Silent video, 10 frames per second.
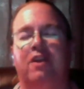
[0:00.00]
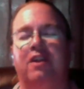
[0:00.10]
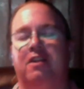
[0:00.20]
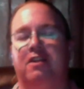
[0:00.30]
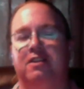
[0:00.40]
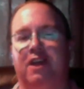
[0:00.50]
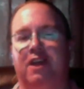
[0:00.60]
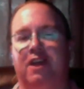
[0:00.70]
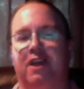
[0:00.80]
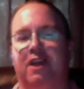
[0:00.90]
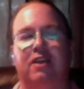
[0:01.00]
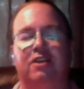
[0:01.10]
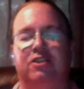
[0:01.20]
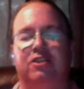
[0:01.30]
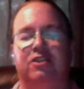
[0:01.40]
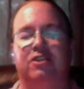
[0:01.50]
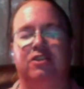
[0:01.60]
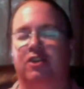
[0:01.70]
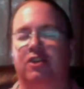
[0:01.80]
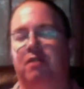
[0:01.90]
design and structure of a
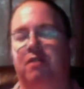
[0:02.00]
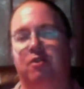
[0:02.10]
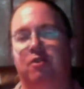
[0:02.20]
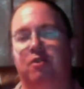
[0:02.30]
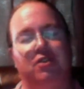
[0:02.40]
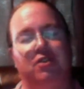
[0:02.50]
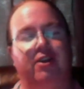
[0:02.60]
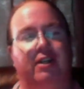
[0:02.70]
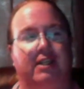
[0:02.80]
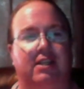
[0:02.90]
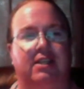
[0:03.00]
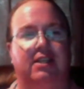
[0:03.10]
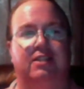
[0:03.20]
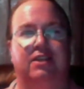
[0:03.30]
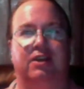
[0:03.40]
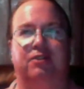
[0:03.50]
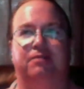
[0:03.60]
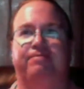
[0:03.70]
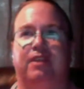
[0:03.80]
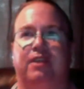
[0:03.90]
SmartForm to another. So
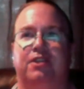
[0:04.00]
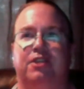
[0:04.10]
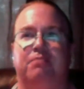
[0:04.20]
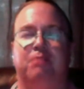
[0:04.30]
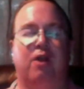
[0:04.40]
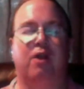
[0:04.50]
just be aware